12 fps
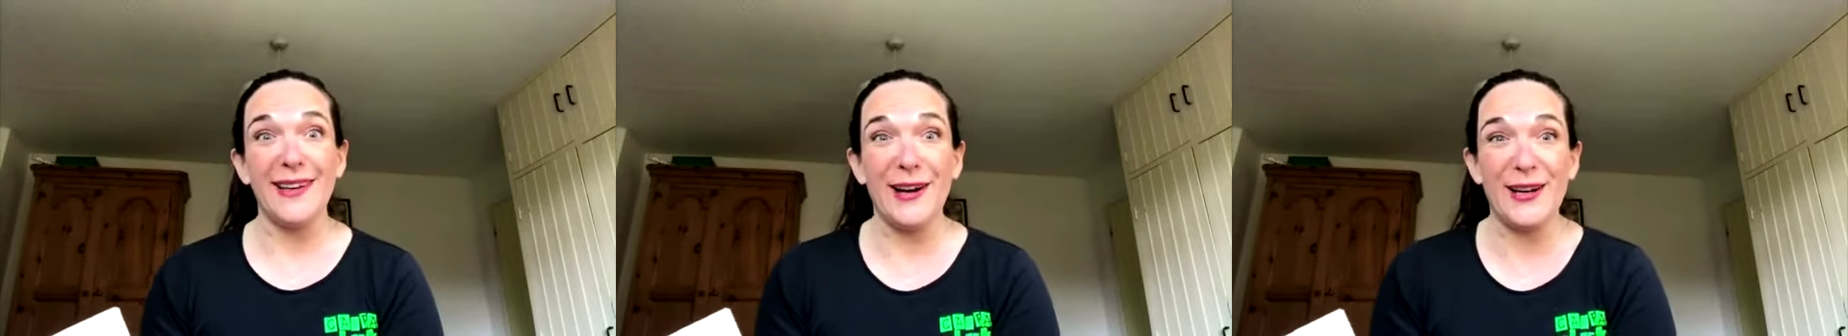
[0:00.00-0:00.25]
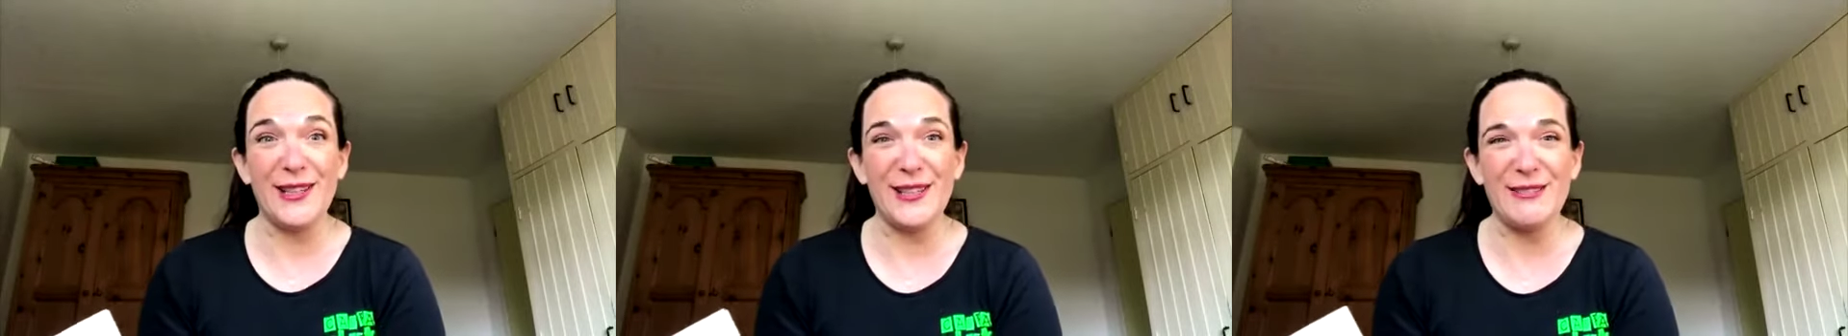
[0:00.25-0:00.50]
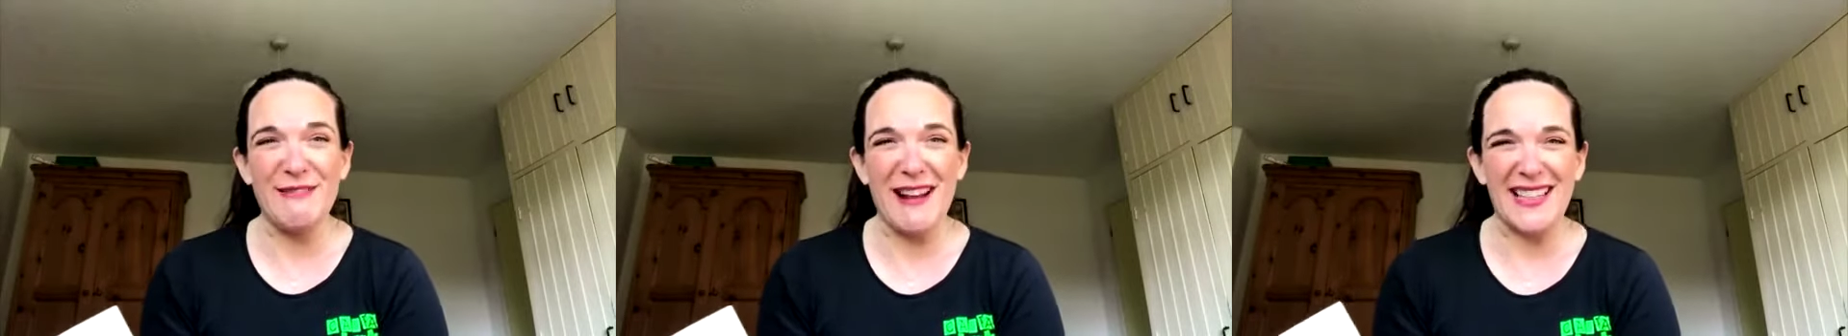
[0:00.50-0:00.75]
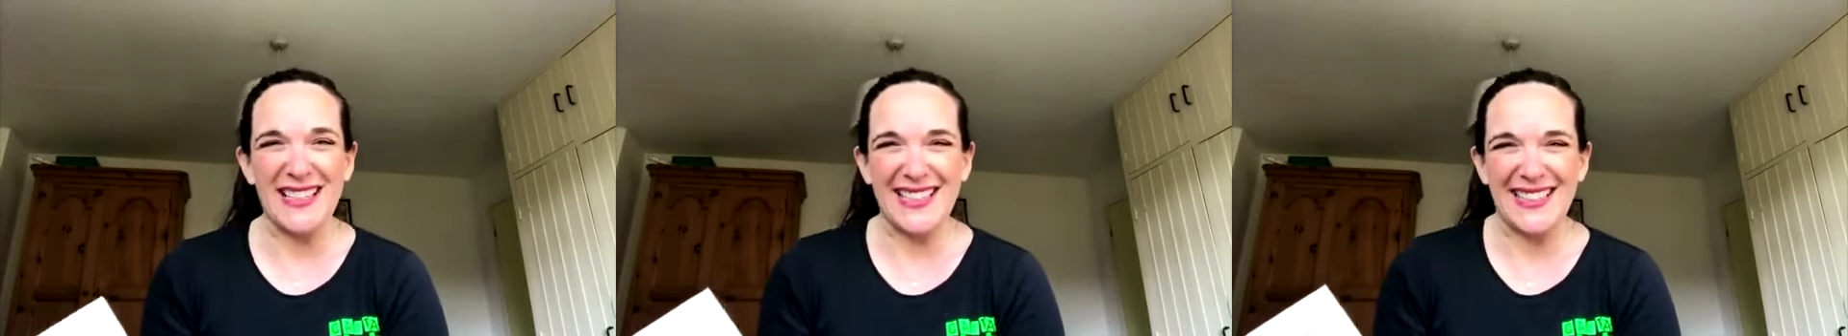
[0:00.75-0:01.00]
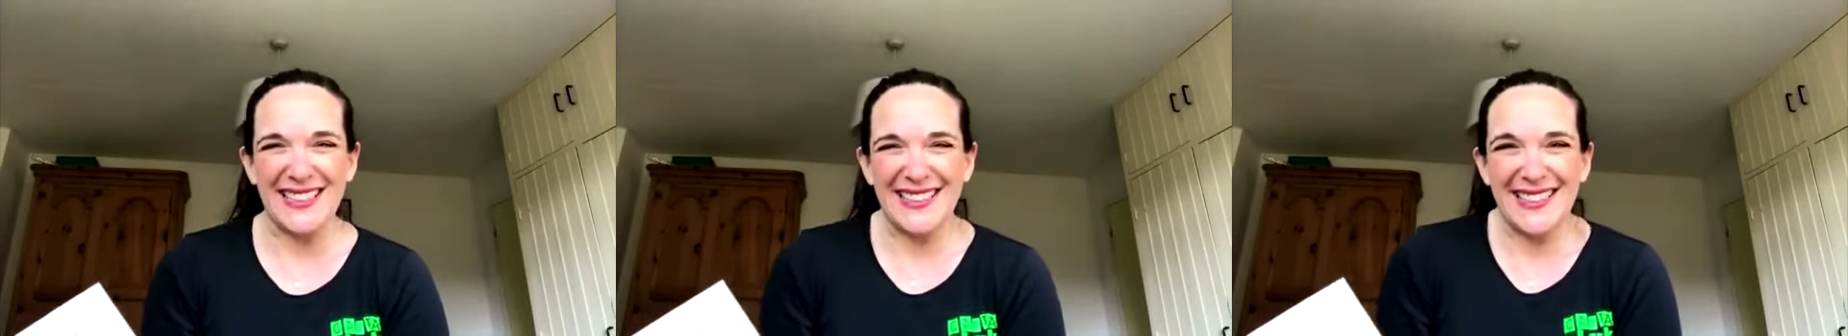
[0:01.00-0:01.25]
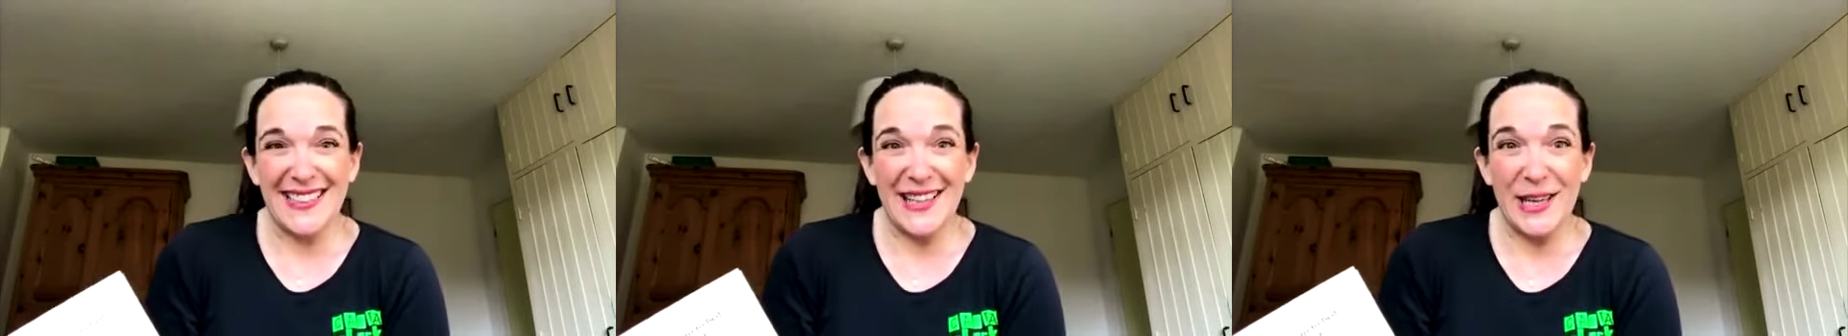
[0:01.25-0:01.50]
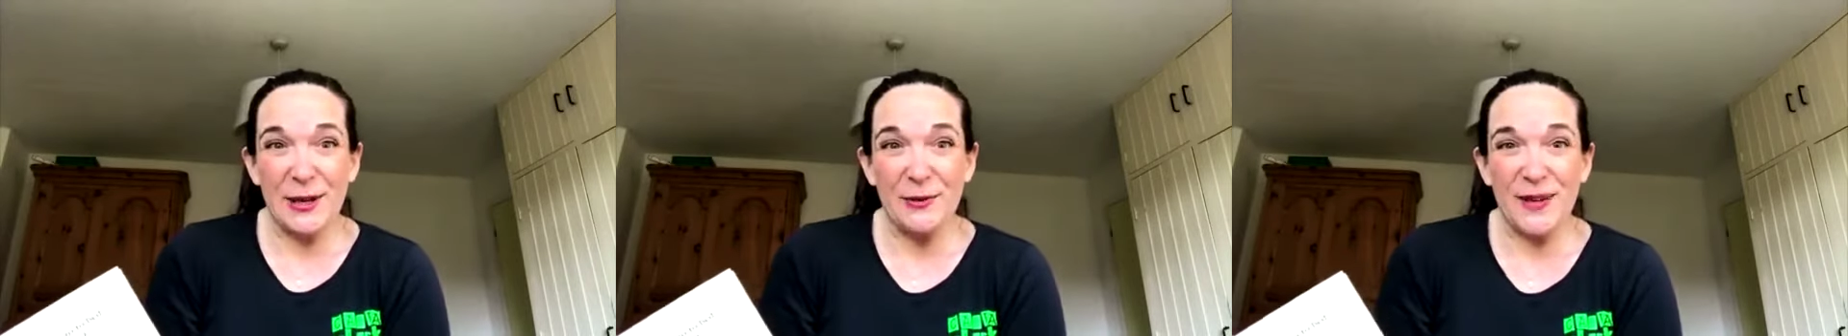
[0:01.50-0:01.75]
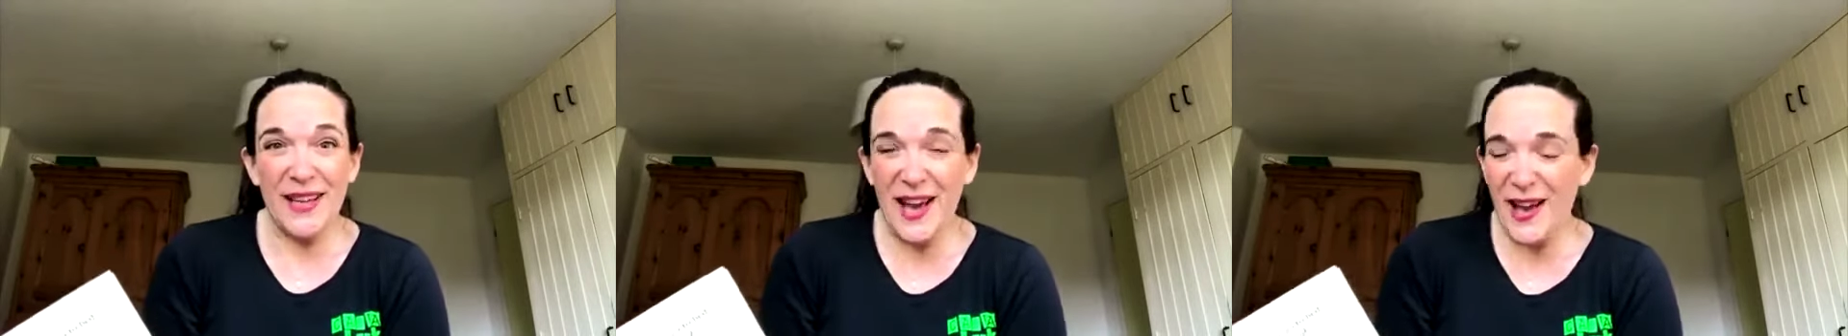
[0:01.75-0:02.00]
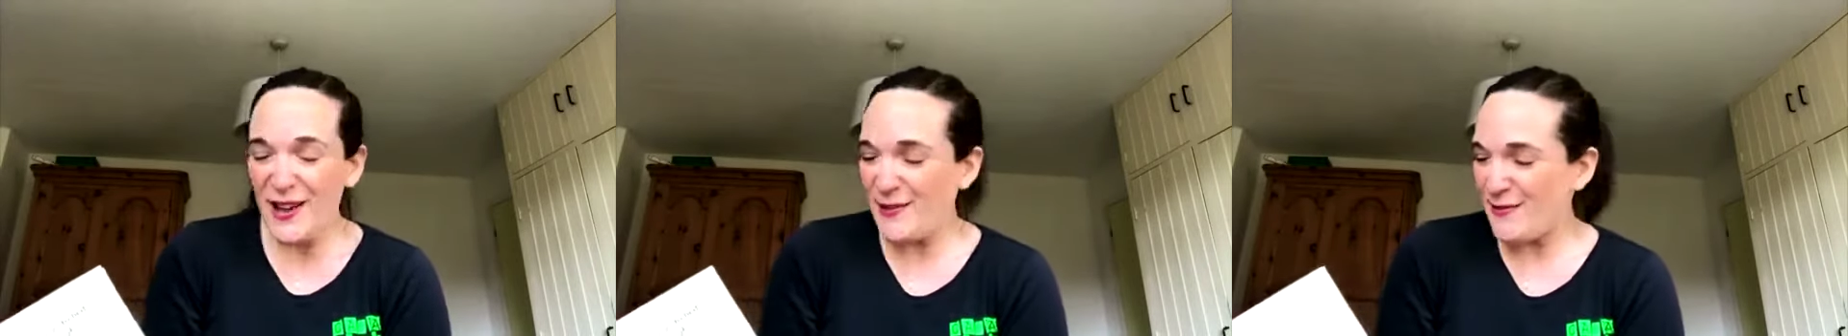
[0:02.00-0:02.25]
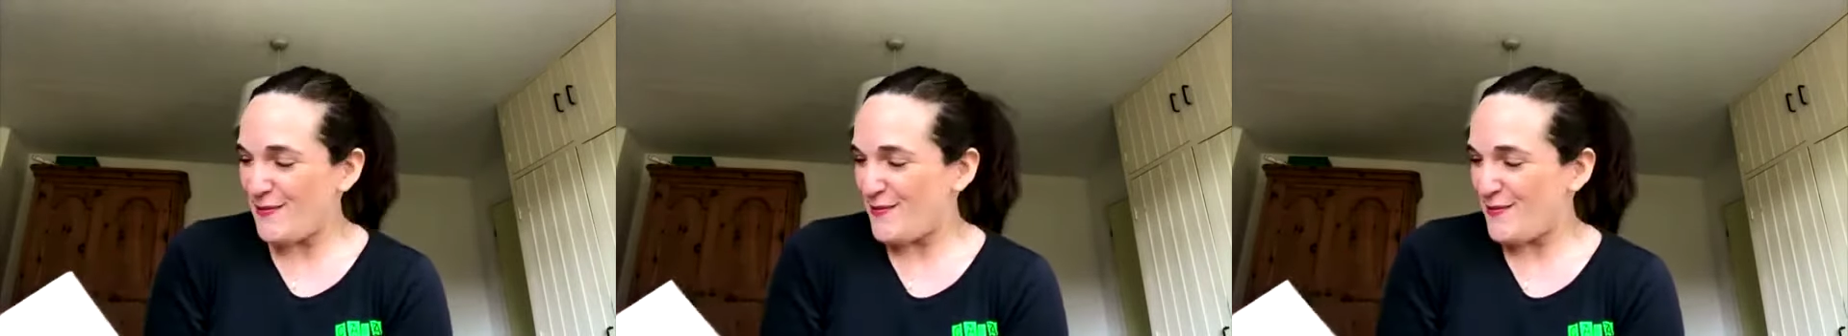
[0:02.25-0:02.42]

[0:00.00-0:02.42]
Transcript: Are you ready? Here we go.